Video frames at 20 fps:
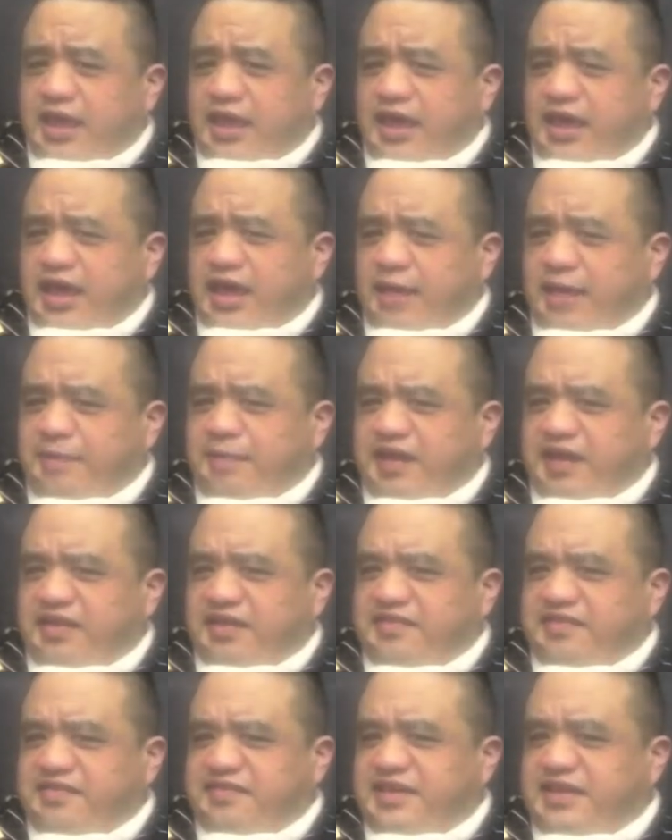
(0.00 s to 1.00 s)
hairpins
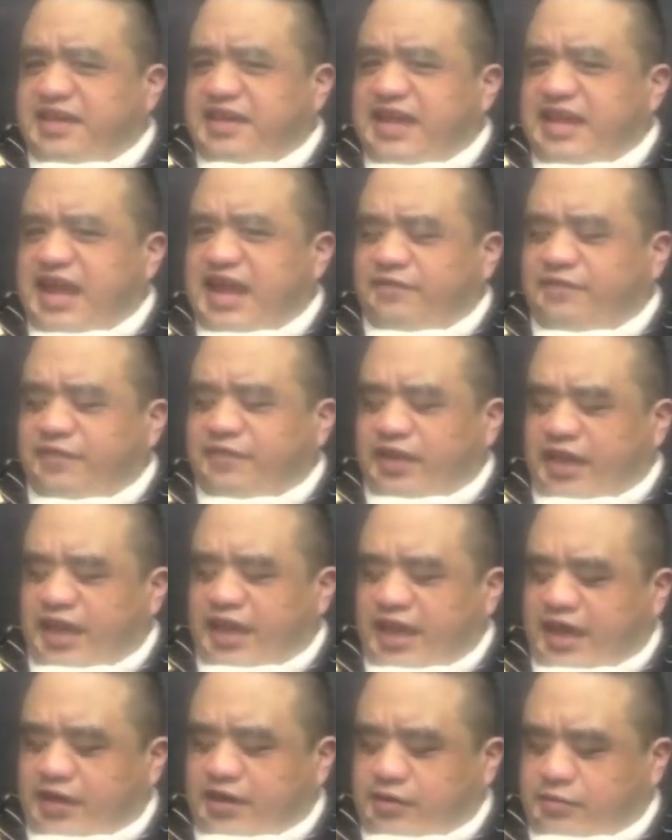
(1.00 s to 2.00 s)
sticking out of her
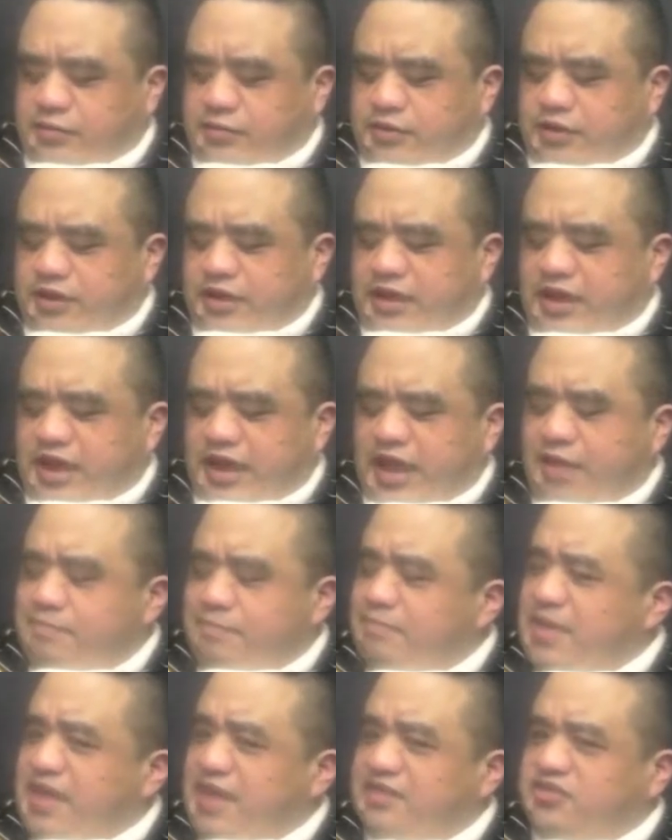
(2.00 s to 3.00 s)
head, and
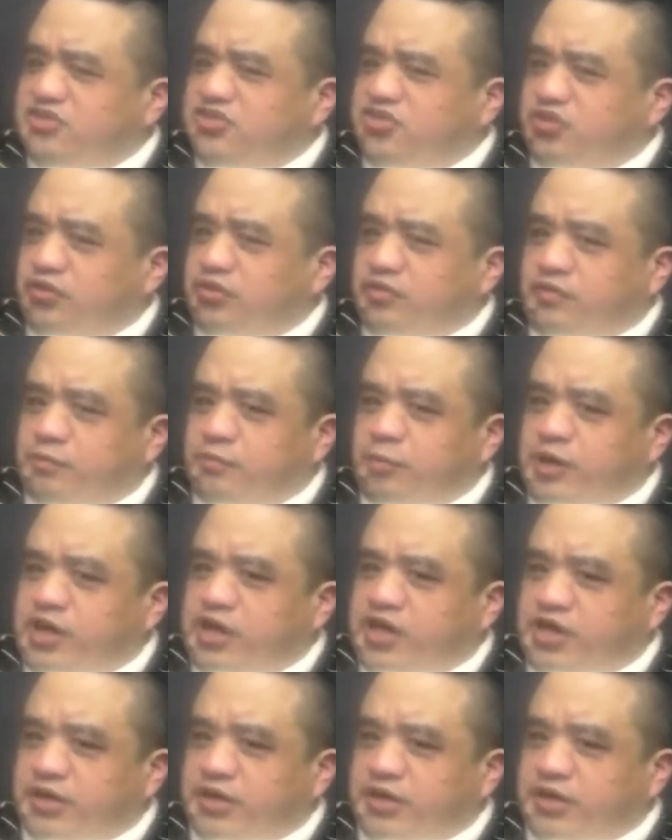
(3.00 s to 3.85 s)
Meg's shoes were